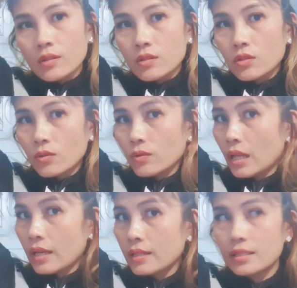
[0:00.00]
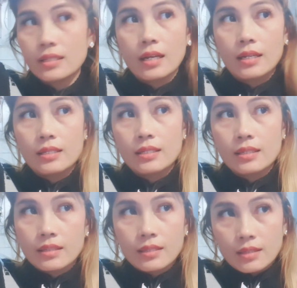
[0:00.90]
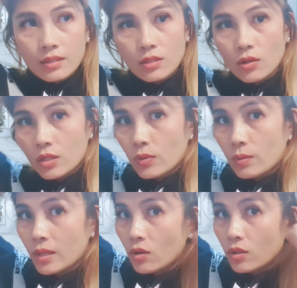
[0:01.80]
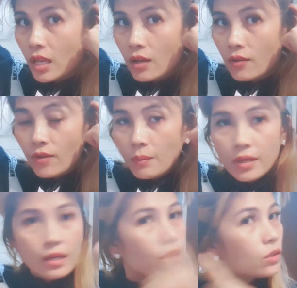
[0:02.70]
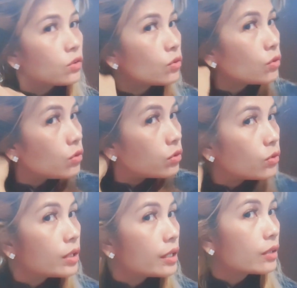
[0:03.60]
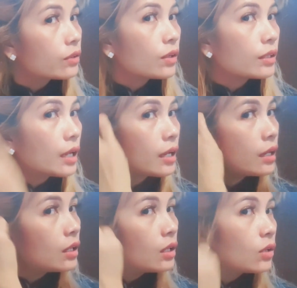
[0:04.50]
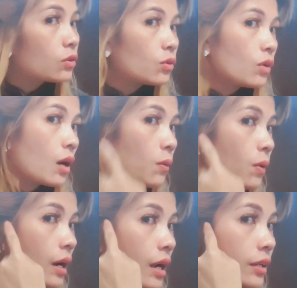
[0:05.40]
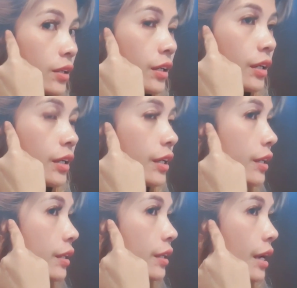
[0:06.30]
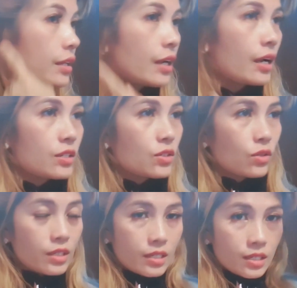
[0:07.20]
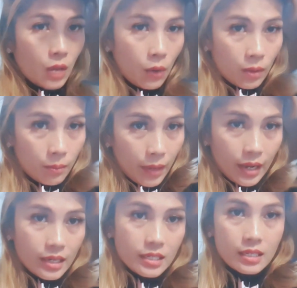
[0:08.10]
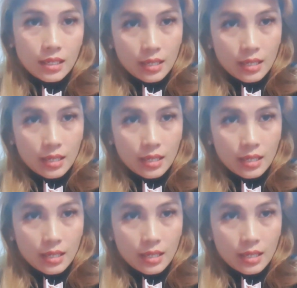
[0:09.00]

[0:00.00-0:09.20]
so like this guys so it will be connect from here to to here to another to our other ear line guys so this is our base